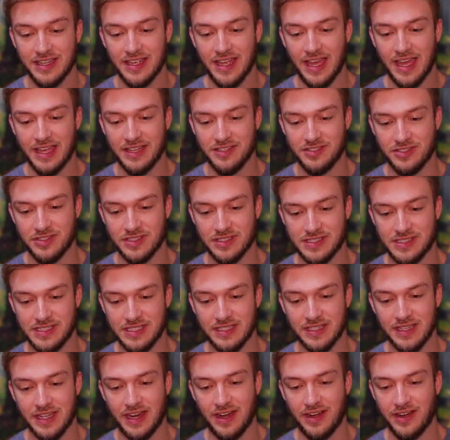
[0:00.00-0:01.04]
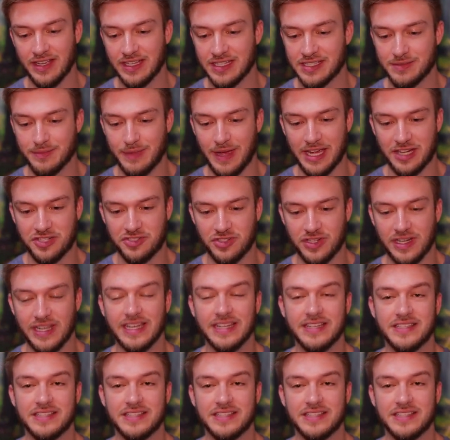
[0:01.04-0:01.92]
as you can see there, and get some extra hits